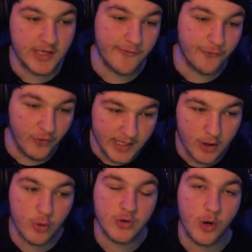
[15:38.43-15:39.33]
You get
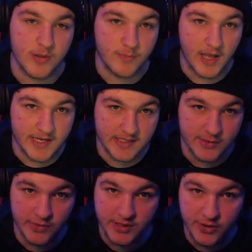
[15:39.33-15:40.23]
three gold common
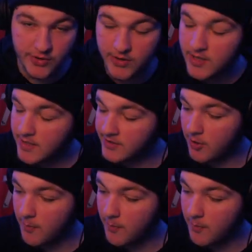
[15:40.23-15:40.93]
players in return,